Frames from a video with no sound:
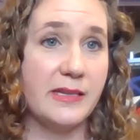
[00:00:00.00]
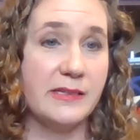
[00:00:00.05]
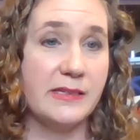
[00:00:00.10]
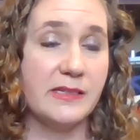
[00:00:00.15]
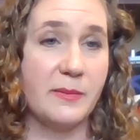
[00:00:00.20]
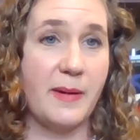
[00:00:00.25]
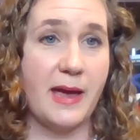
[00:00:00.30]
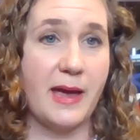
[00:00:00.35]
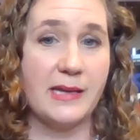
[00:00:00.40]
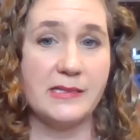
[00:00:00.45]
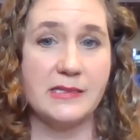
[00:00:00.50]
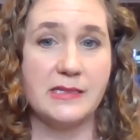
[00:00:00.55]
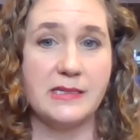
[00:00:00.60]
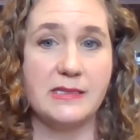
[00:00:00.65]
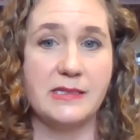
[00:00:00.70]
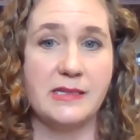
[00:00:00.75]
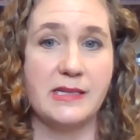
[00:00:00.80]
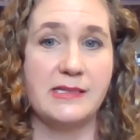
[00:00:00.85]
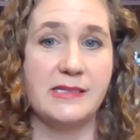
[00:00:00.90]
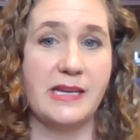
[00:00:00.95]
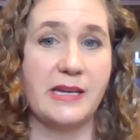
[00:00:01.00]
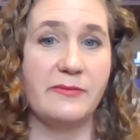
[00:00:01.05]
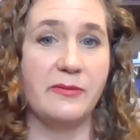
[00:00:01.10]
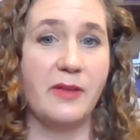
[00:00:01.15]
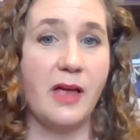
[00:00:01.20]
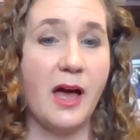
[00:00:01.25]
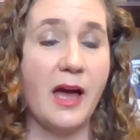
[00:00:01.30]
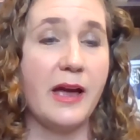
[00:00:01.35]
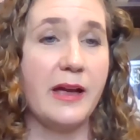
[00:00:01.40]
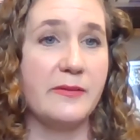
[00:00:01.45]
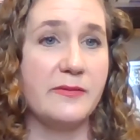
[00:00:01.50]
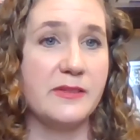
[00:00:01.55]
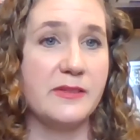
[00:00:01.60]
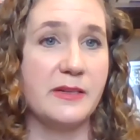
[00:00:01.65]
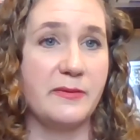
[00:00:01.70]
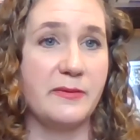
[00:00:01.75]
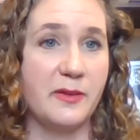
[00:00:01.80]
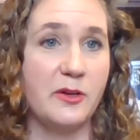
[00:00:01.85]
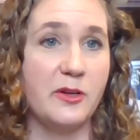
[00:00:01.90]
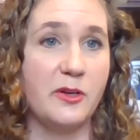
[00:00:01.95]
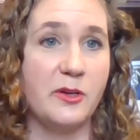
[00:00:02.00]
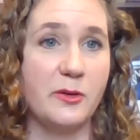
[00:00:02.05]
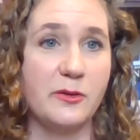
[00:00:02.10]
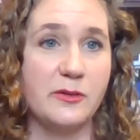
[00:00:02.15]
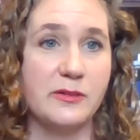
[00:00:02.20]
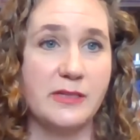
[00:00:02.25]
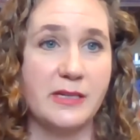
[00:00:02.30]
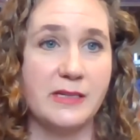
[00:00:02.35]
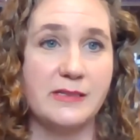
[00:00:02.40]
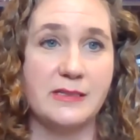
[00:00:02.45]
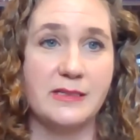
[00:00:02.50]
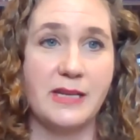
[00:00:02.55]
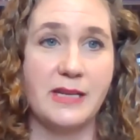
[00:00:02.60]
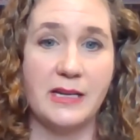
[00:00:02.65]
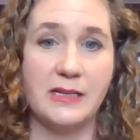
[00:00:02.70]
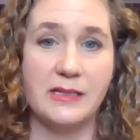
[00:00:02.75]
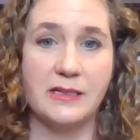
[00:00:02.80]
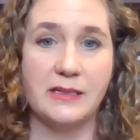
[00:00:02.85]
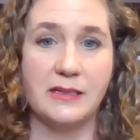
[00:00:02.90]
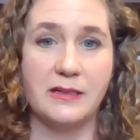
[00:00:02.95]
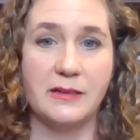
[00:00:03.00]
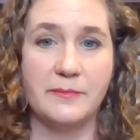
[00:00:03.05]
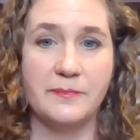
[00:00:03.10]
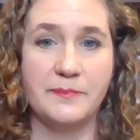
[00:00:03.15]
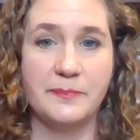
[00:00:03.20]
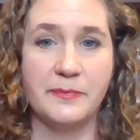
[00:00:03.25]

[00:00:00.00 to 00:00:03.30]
these capacities can save lives if they're used as intended.